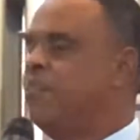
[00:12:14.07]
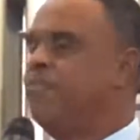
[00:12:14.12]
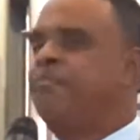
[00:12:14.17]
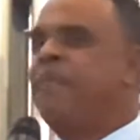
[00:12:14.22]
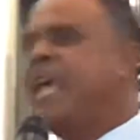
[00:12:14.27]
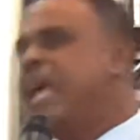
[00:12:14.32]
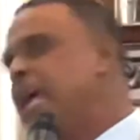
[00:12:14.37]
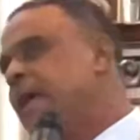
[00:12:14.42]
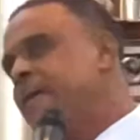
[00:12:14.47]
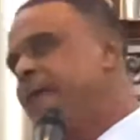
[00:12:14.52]

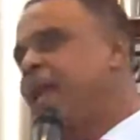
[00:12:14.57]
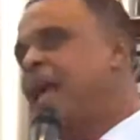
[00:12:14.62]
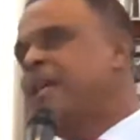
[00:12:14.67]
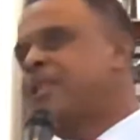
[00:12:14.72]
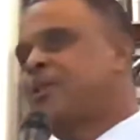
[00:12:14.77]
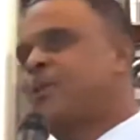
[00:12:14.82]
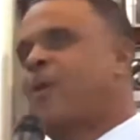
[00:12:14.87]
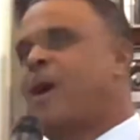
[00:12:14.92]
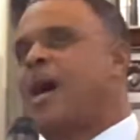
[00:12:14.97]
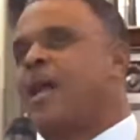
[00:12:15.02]
Maybe
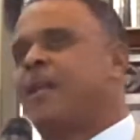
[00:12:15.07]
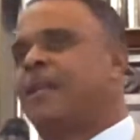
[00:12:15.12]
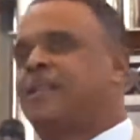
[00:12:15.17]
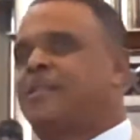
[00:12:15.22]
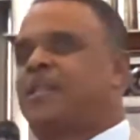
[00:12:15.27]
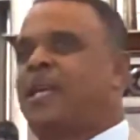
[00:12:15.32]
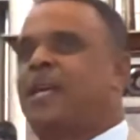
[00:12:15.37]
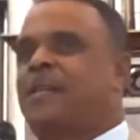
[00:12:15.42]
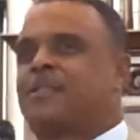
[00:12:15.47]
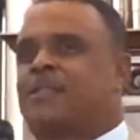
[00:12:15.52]
that's why the
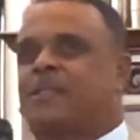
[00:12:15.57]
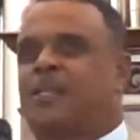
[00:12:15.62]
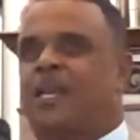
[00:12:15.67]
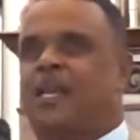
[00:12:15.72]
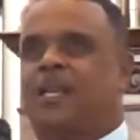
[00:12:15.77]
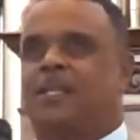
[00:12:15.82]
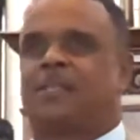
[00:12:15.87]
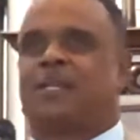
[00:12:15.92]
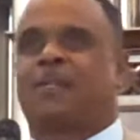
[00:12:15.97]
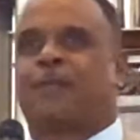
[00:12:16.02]
text
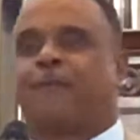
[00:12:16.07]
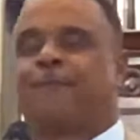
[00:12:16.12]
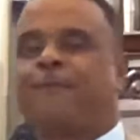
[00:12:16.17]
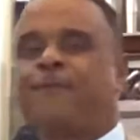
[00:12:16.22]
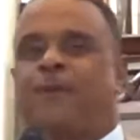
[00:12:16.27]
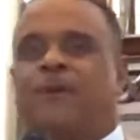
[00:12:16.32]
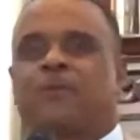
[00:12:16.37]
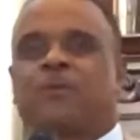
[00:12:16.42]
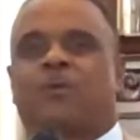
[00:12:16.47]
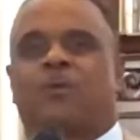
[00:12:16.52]
says that the
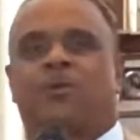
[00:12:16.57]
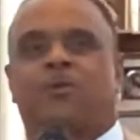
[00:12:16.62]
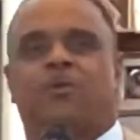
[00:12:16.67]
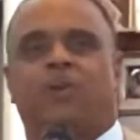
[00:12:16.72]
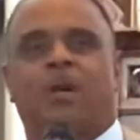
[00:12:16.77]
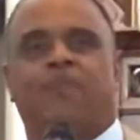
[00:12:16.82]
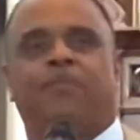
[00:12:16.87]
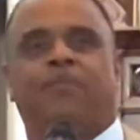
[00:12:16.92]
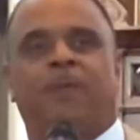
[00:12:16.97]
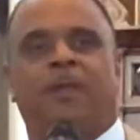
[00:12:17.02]
folks were
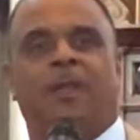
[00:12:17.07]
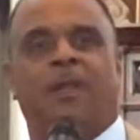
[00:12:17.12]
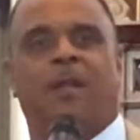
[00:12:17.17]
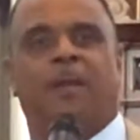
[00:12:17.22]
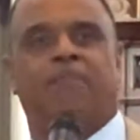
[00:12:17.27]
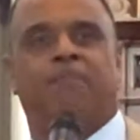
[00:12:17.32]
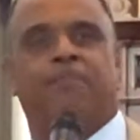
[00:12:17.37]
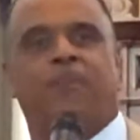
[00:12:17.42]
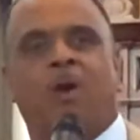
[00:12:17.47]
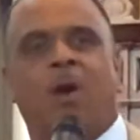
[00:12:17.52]
grumbling
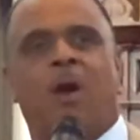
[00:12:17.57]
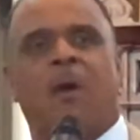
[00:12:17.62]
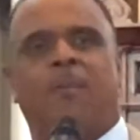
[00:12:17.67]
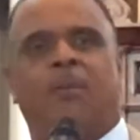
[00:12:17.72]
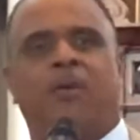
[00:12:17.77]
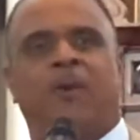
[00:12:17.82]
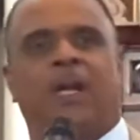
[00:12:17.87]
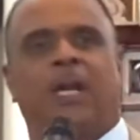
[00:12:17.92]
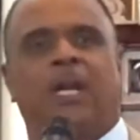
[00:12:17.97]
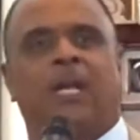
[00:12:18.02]
and
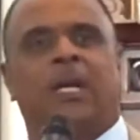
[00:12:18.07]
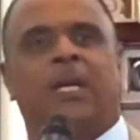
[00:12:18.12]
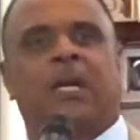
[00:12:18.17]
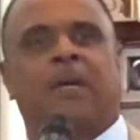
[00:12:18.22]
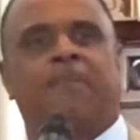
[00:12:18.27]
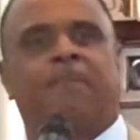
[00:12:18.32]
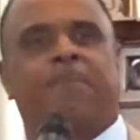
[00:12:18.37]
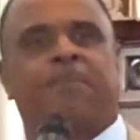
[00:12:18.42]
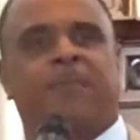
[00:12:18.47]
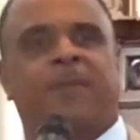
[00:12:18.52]
murmuring and
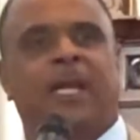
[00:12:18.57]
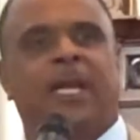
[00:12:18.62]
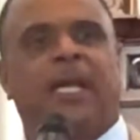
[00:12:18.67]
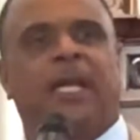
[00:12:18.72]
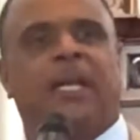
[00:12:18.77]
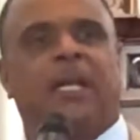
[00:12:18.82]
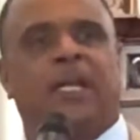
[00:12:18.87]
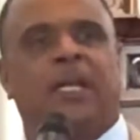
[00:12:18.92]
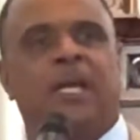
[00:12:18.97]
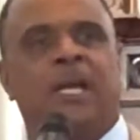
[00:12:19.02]

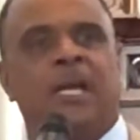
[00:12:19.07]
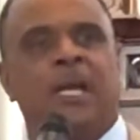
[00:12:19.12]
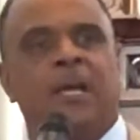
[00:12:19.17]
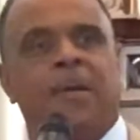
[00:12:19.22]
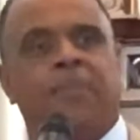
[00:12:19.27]
complaining